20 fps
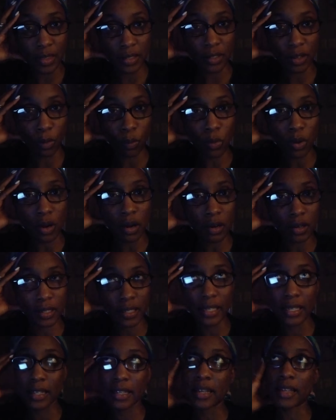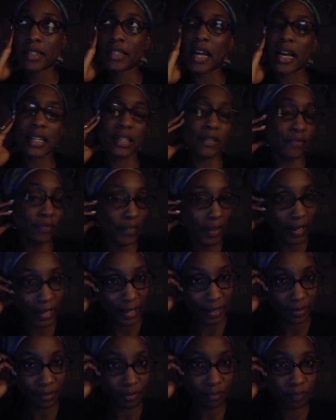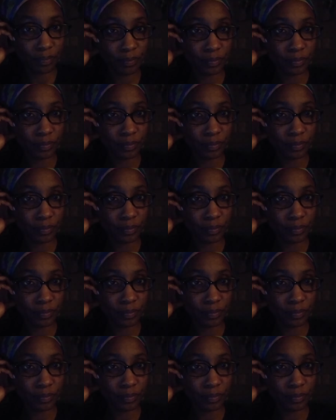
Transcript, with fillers: your walk is not in vain.